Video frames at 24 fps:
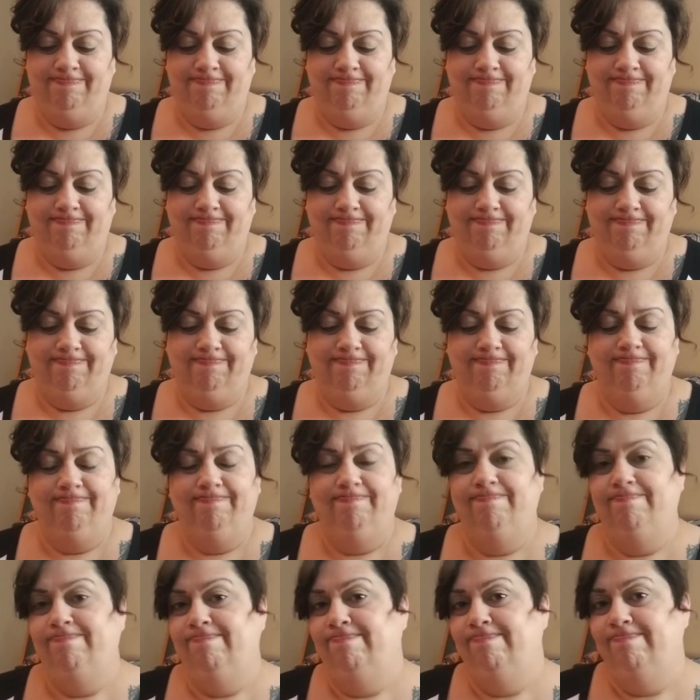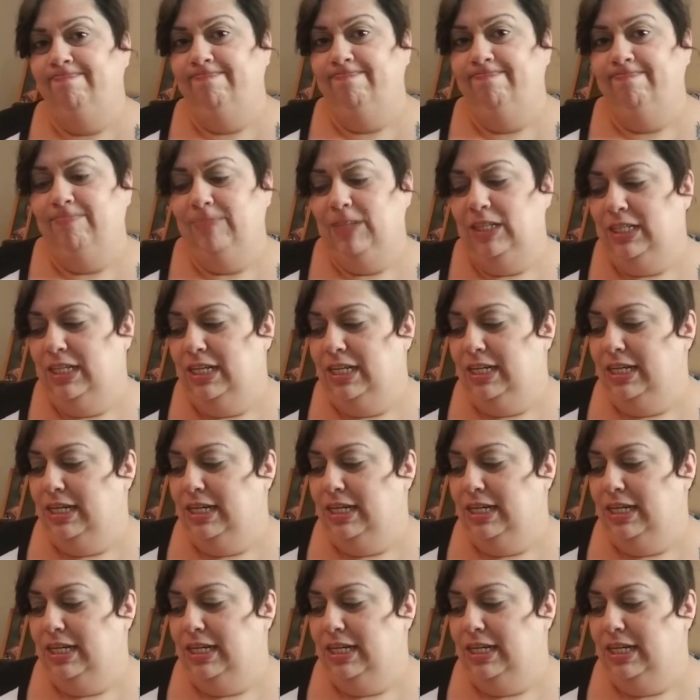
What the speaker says: (silence)